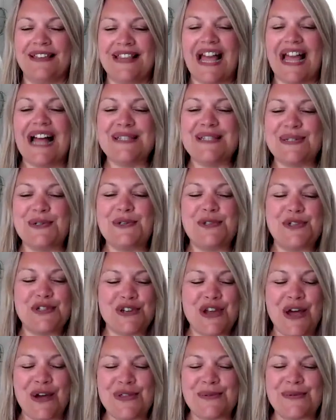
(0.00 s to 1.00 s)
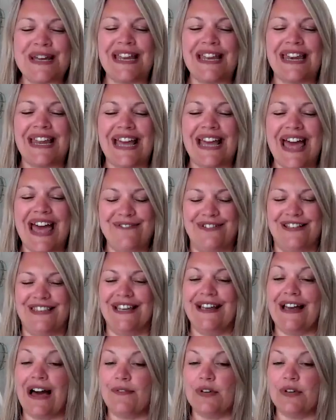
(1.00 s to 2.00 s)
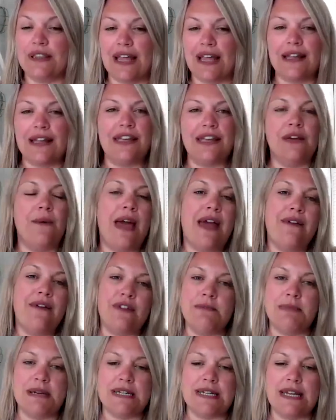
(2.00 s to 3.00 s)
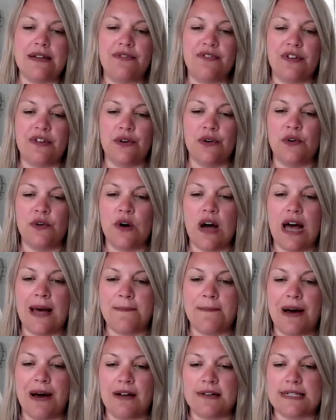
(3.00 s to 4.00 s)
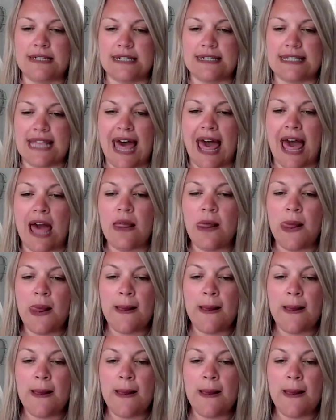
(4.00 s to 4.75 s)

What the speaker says: That's good to know that we're going to get everything covered. Thank you, everybody, for your answers there.